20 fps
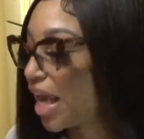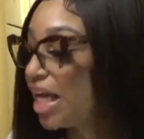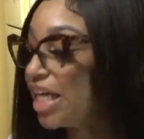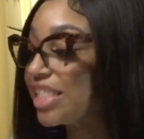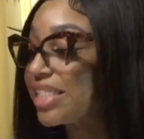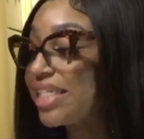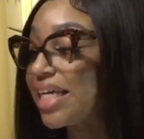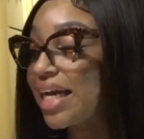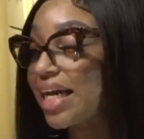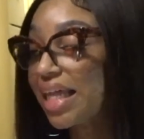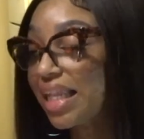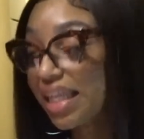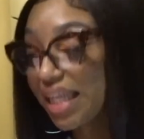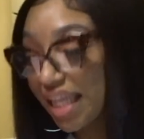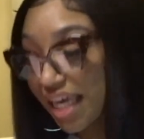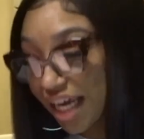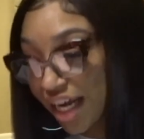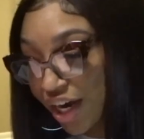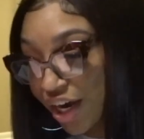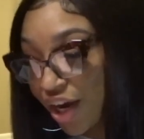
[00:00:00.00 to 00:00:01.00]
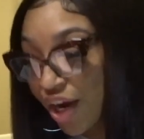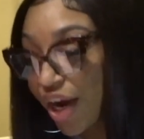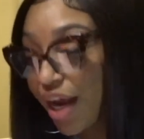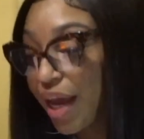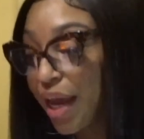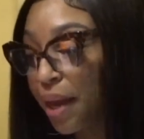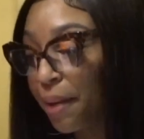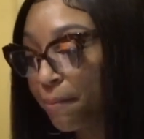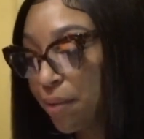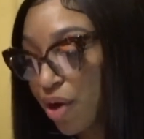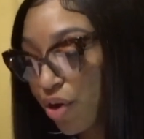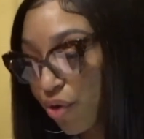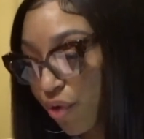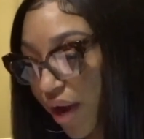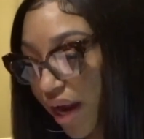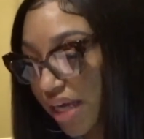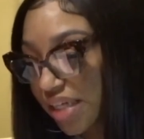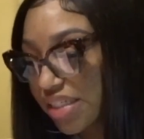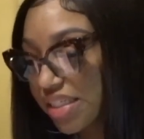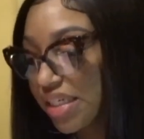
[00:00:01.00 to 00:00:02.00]
to clear
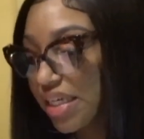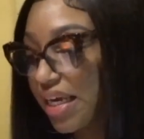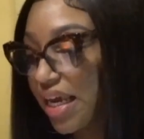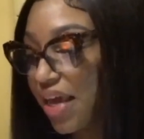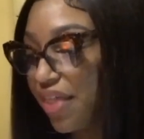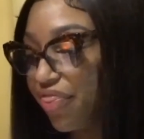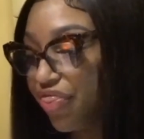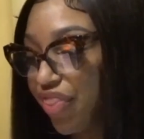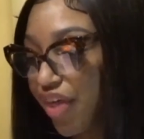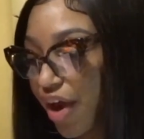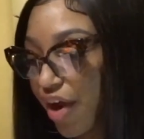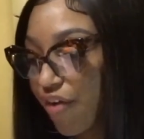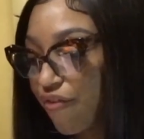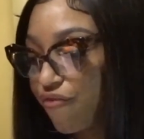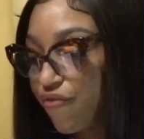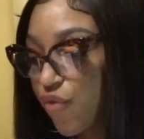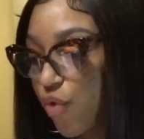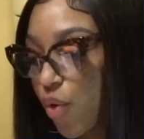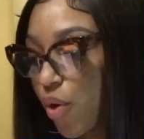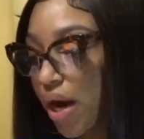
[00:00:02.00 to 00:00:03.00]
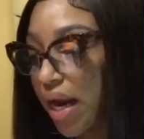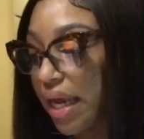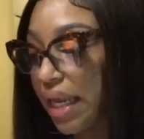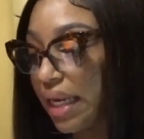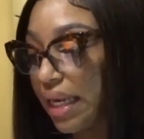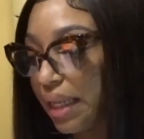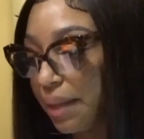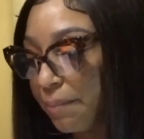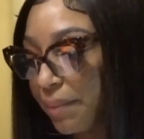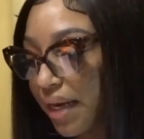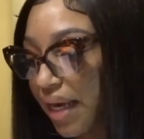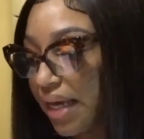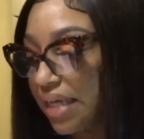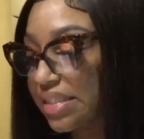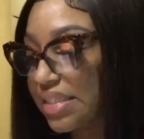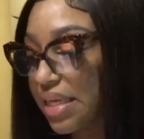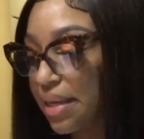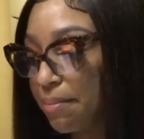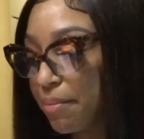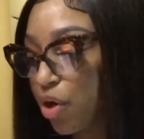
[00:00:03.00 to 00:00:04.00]
immigration, and therefore
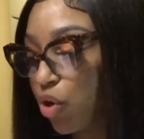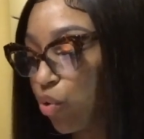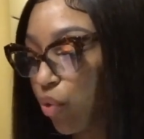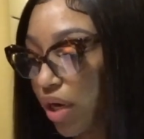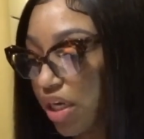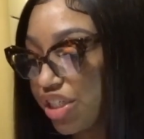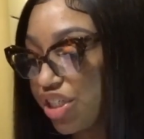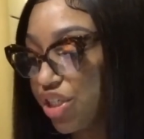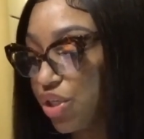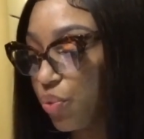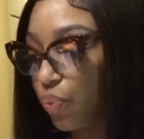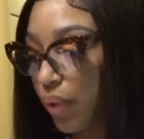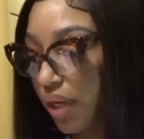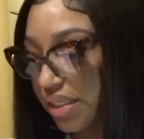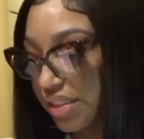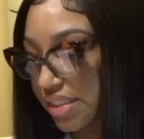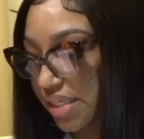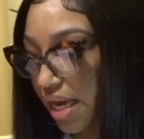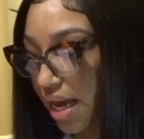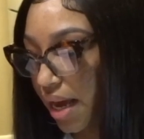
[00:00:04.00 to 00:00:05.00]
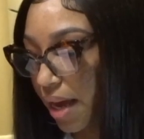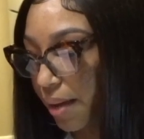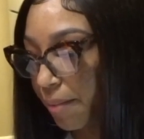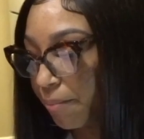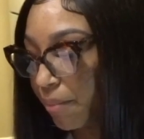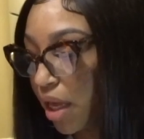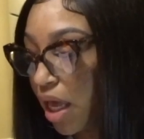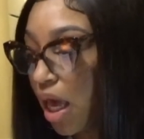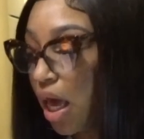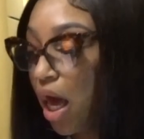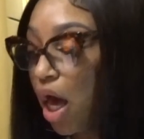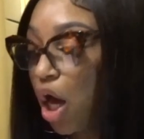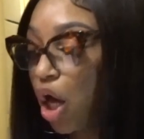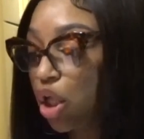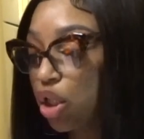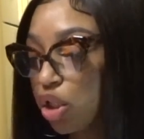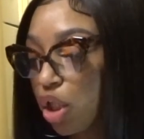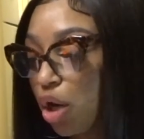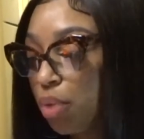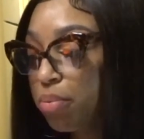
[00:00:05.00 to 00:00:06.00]
eliminates immigration wait time.
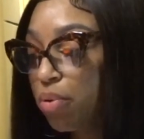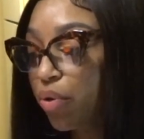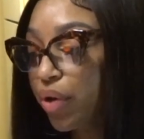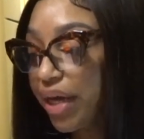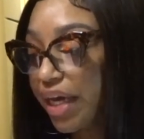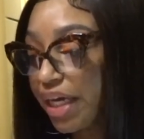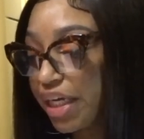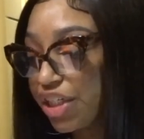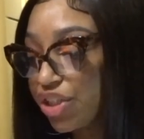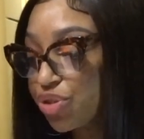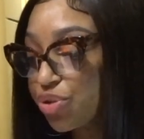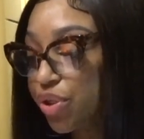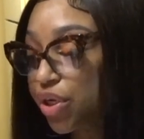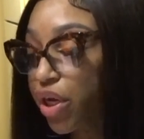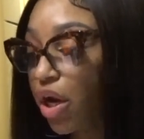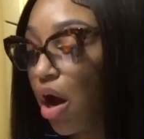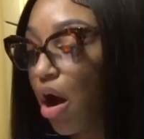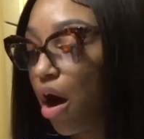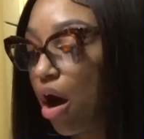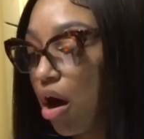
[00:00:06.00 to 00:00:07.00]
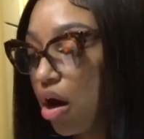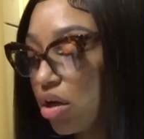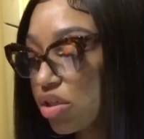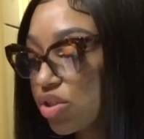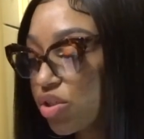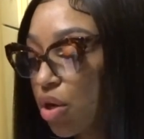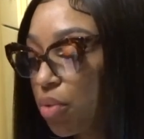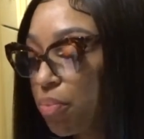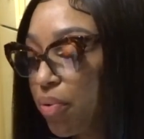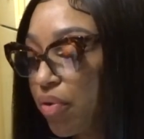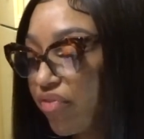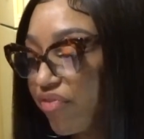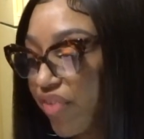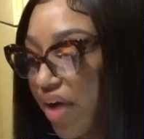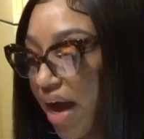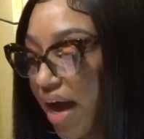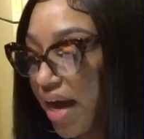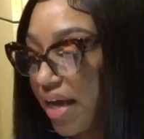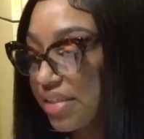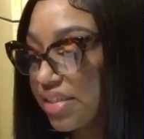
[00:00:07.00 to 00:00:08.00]
Global entry also
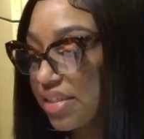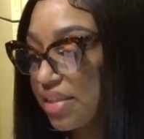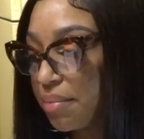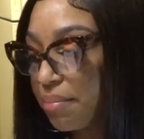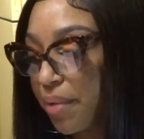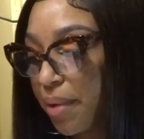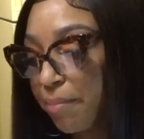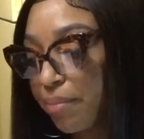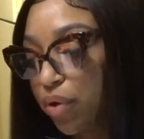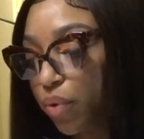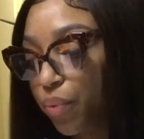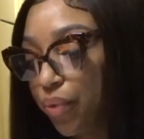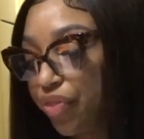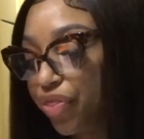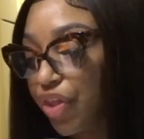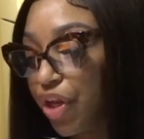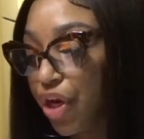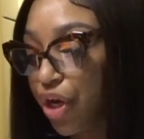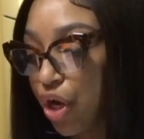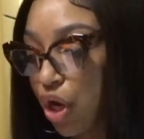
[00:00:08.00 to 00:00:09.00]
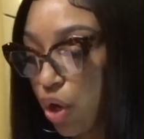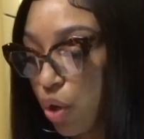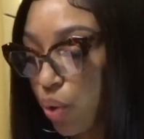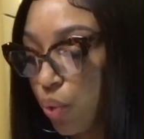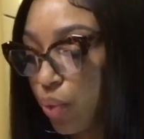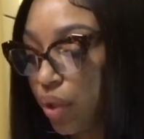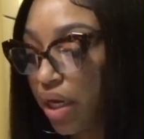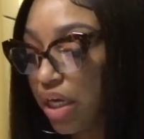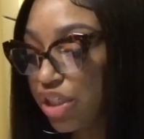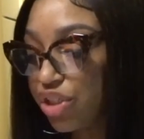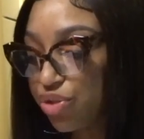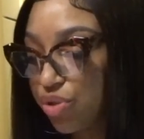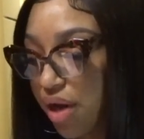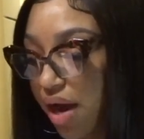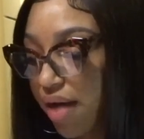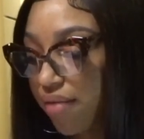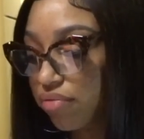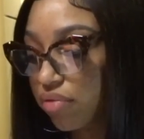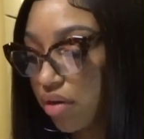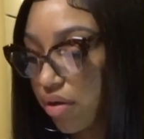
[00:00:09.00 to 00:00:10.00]
provides the member with a known
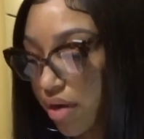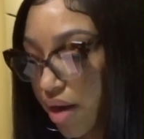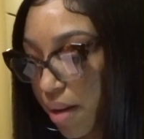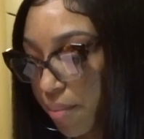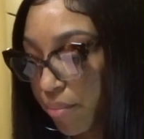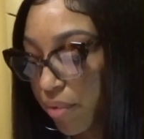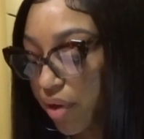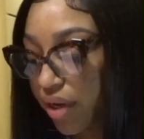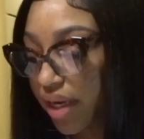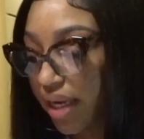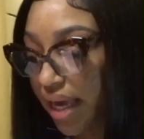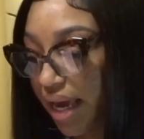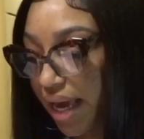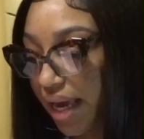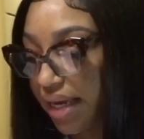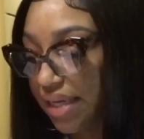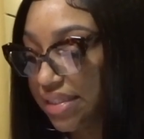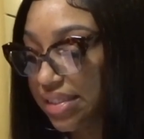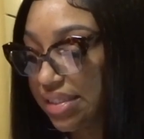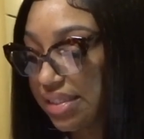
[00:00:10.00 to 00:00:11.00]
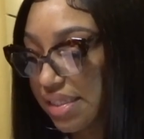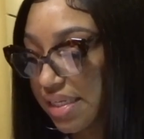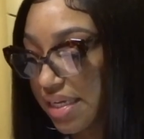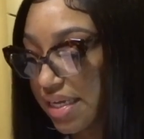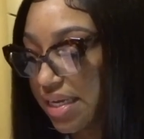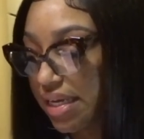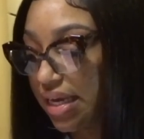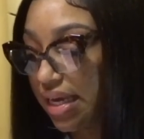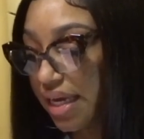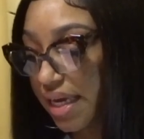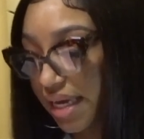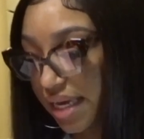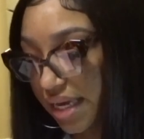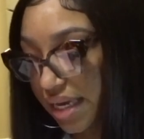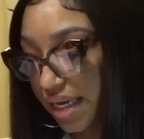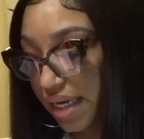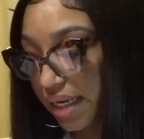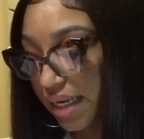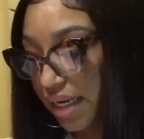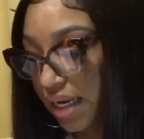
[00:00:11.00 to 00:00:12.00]
traveler number,
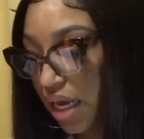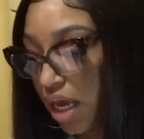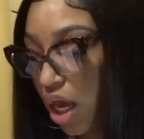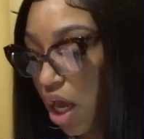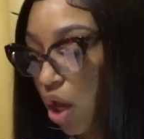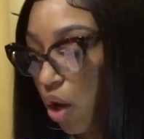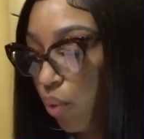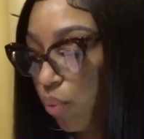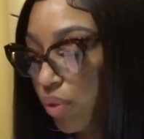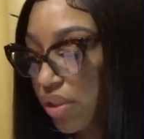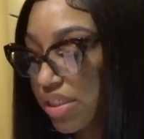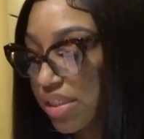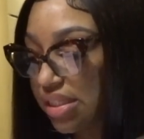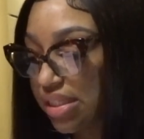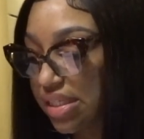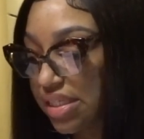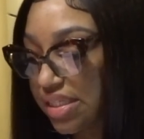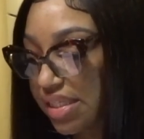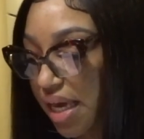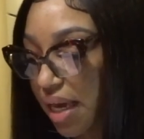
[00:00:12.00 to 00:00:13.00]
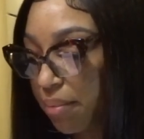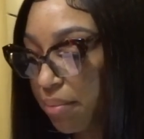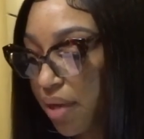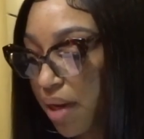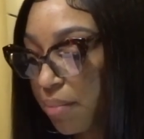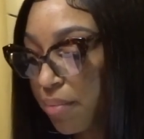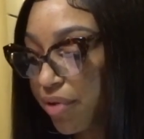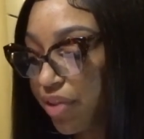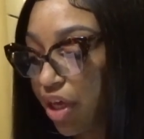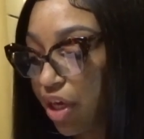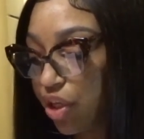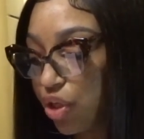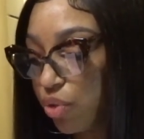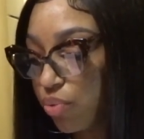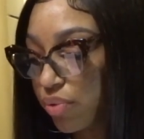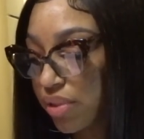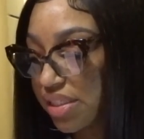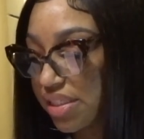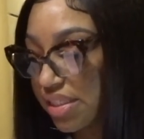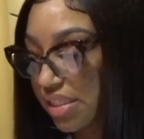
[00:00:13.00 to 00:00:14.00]
KTN, which is the same number that you
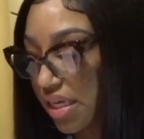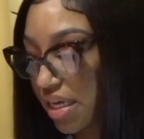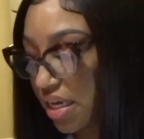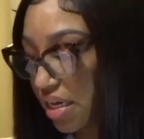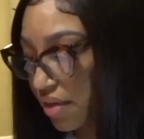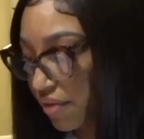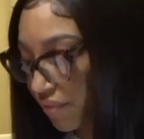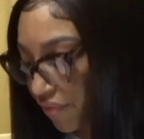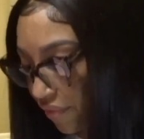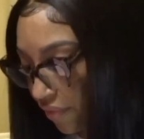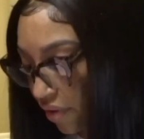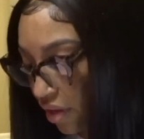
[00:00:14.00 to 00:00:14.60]
receive